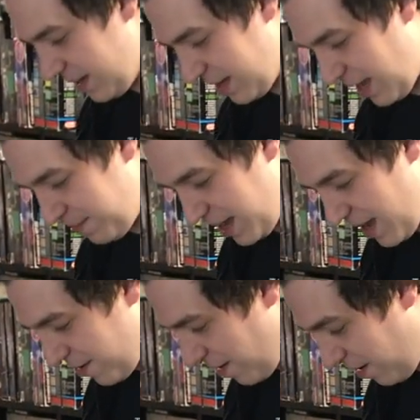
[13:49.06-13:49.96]
came
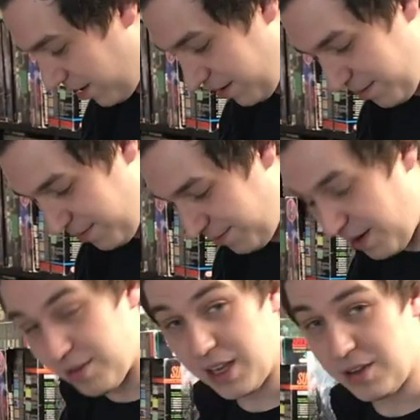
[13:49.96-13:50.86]
together on a
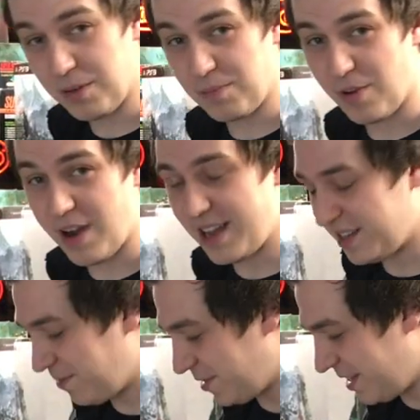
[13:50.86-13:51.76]
fairly good
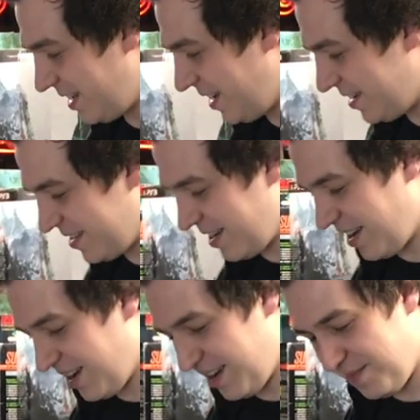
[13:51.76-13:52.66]
price for these.
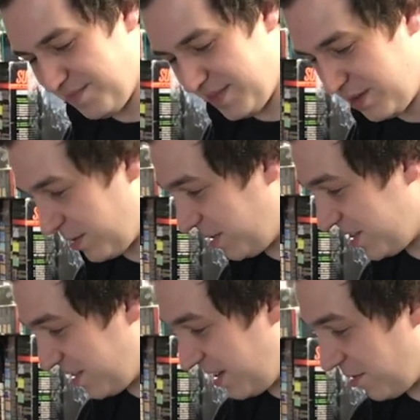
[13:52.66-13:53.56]
Um, we're
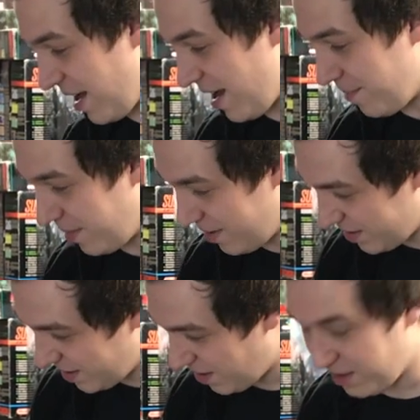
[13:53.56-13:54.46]
also gonna grab
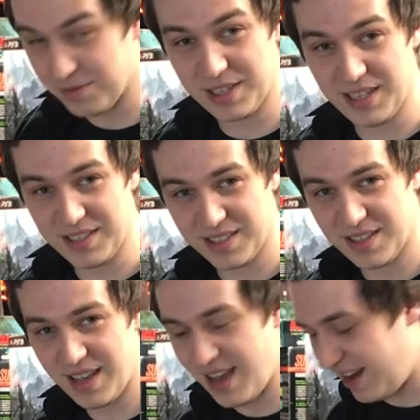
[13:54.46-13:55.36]
all of these
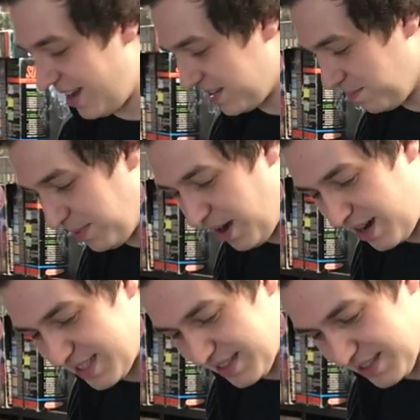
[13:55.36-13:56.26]
N E S
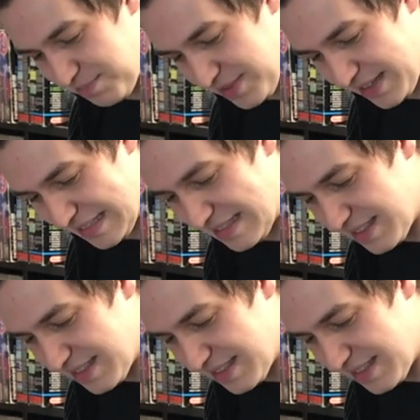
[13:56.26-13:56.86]
boxes, but